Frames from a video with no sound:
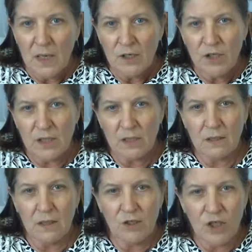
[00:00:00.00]

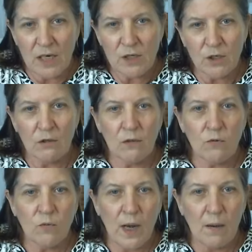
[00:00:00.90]
Just a gentle
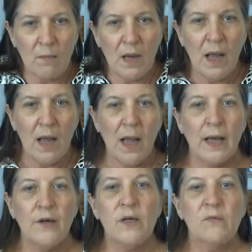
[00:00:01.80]
rub.
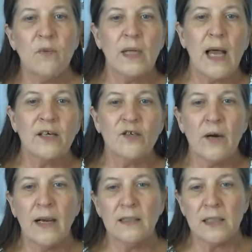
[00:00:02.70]
And you can relax your
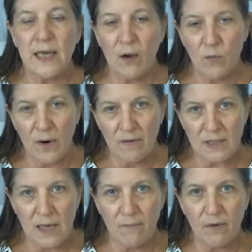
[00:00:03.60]
hands down
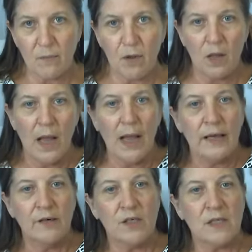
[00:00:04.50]
wherever's comfortable.
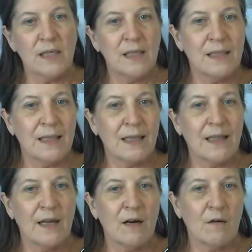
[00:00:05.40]
You're just going to sit
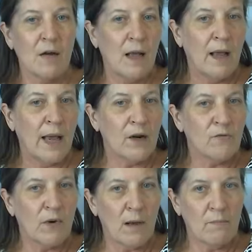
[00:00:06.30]
there
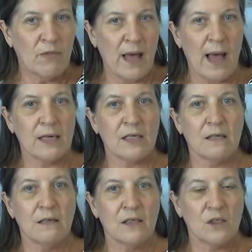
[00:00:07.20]
and rub that
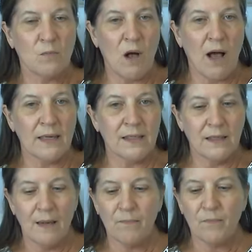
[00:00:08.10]
spot
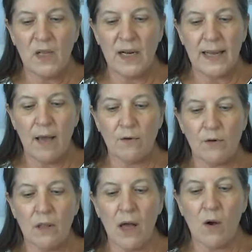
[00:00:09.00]
in a
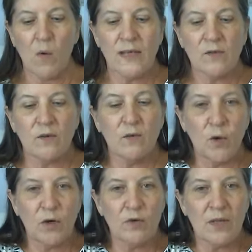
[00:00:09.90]
counterclockwise. So you
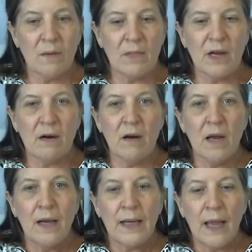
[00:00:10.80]
put your thumb there,
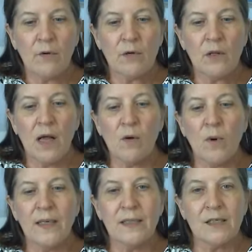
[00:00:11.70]

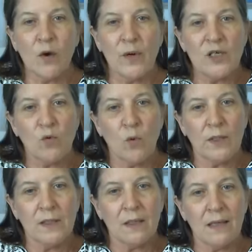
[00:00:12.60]
counterclockwise is going
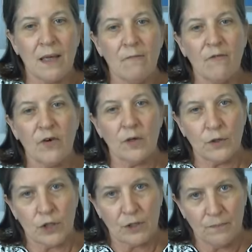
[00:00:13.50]
towards the thumb first.